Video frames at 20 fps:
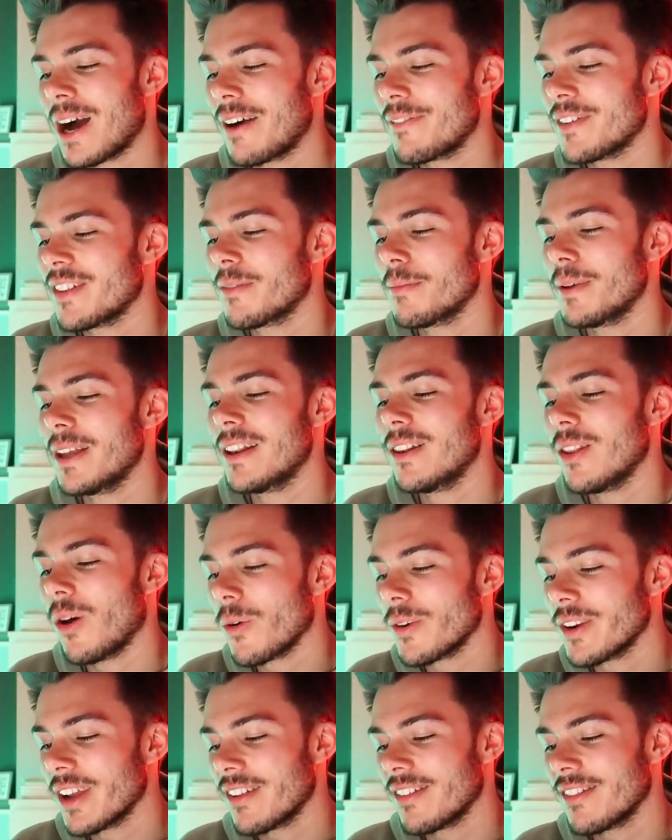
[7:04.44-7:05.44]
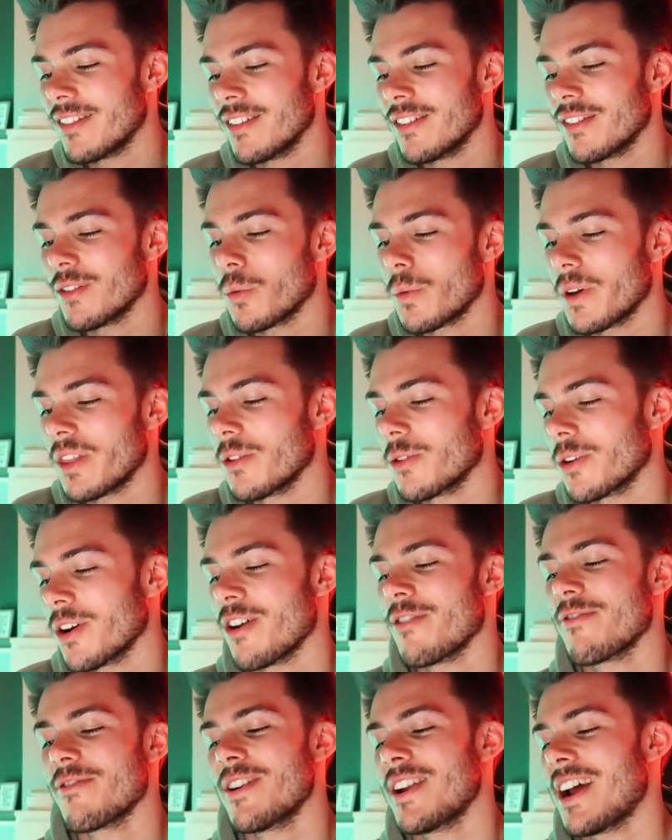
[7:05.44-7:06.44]
having to be long distance with your
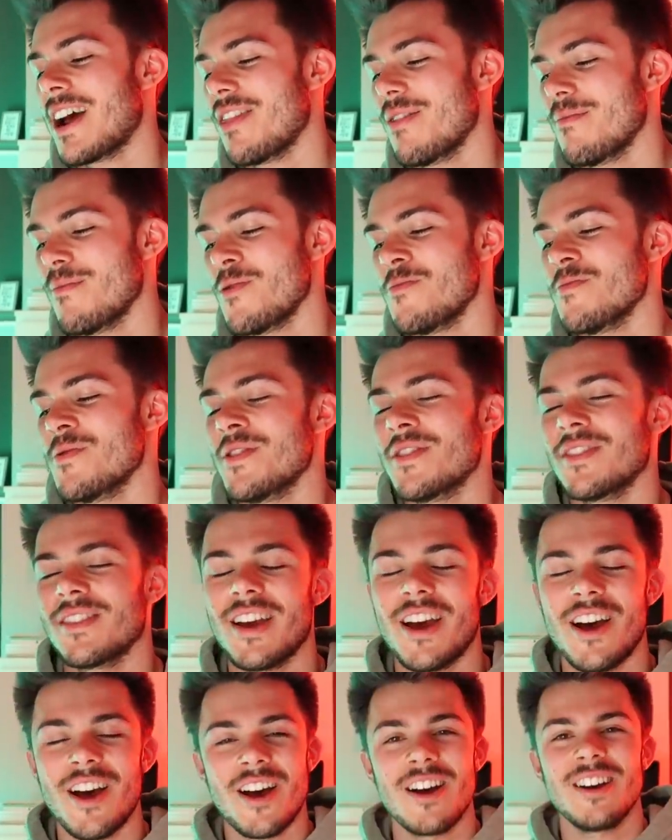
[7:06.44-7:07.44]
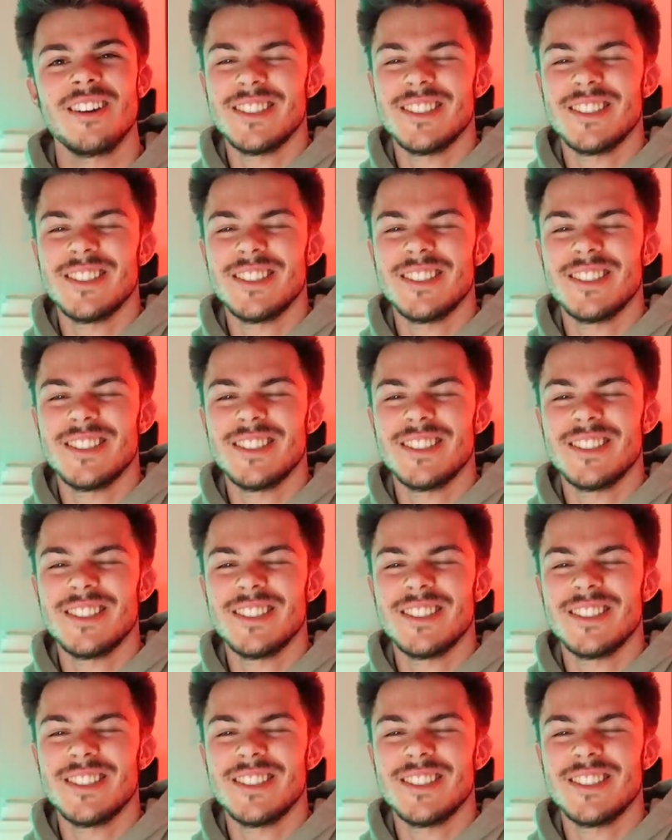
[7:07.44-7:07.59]
girlfriend at the moment? Uh,